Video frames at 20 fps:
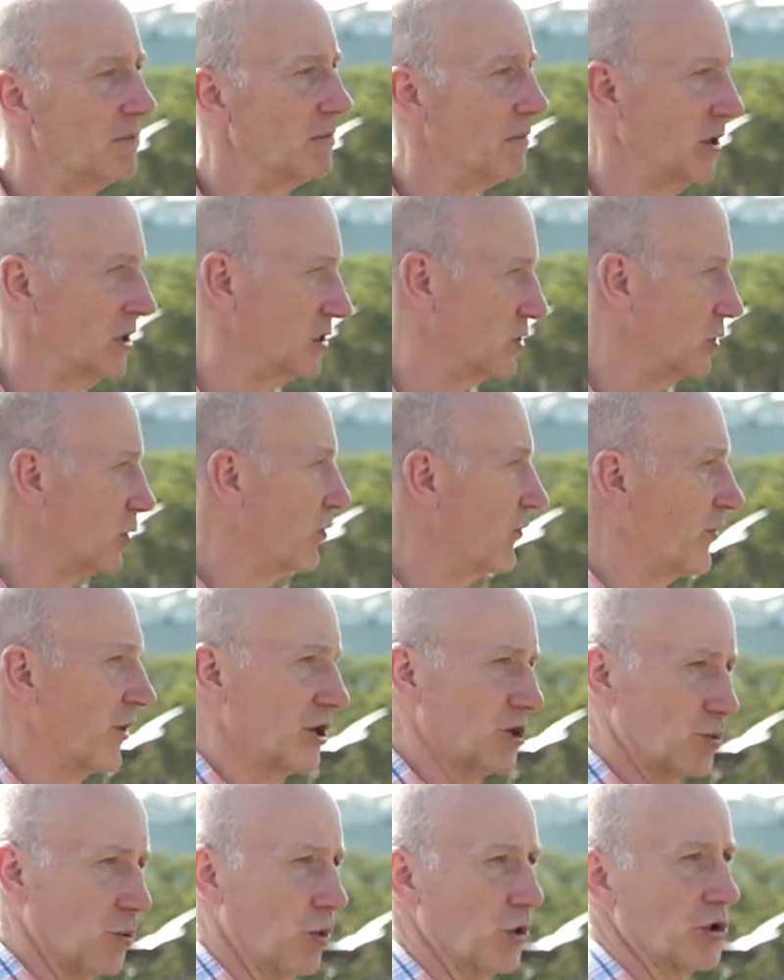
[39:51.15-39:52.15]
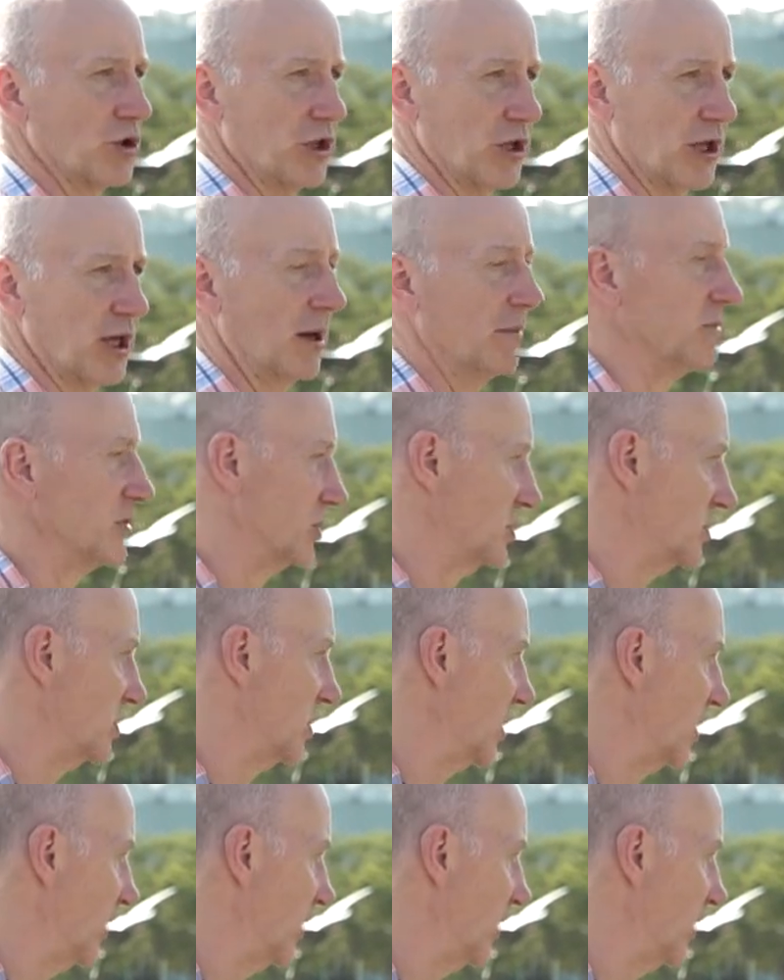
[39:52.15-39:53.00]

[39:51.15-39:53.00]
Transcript: but it's all fresh water that comes into